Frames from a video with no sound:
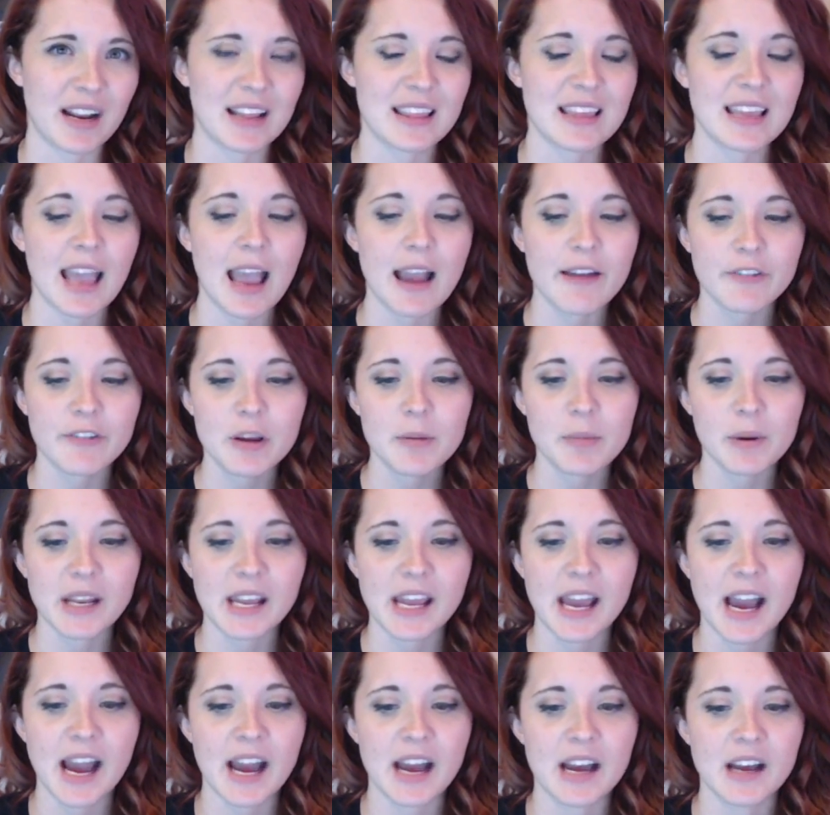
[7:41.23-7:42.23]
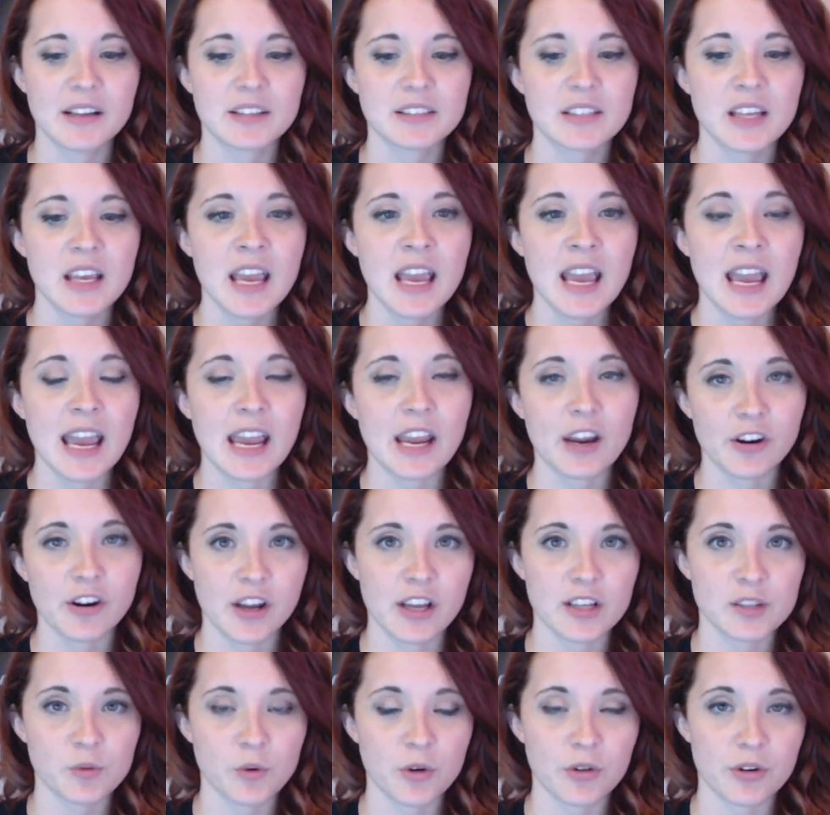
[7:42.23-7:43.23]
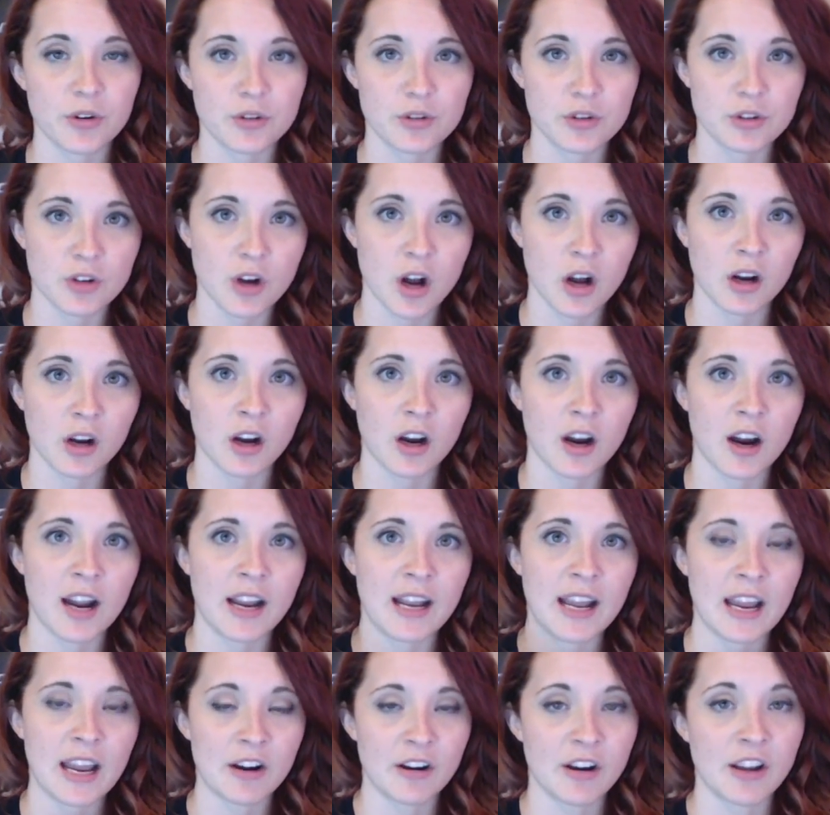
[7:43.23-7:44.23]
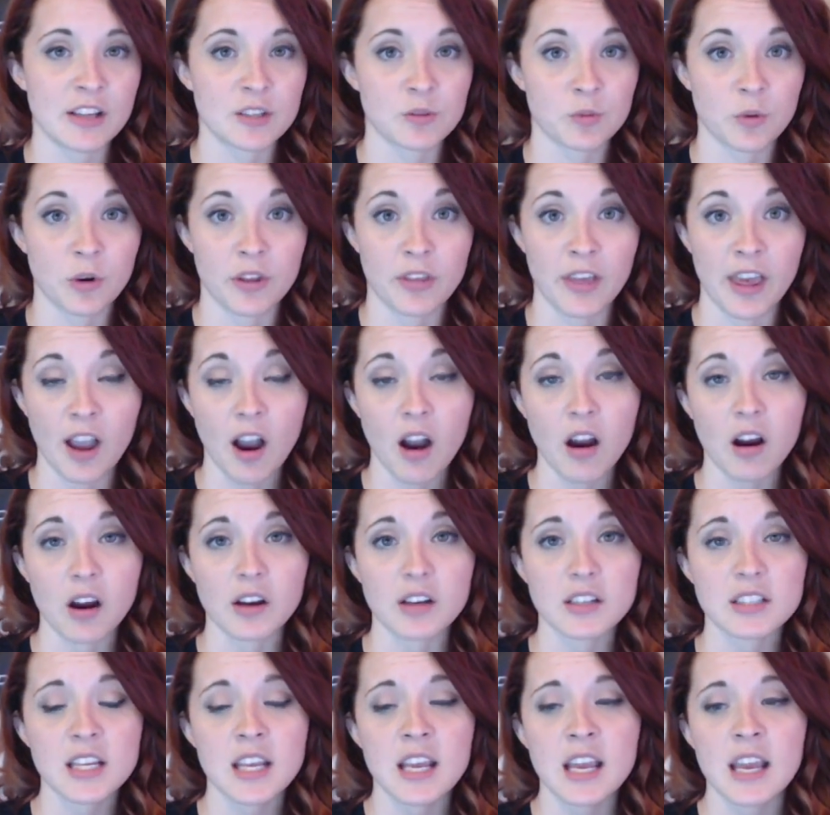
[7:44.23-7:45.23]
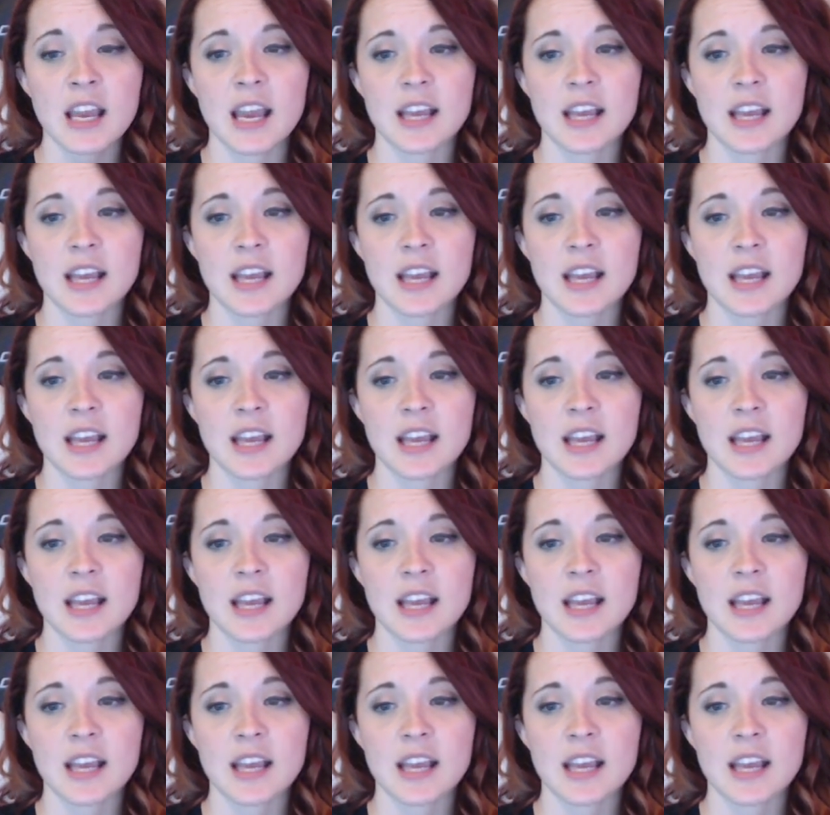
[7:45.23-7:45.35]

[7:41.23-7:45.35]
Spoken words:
I think everybody has areas where they're stronger and areas where they aren't.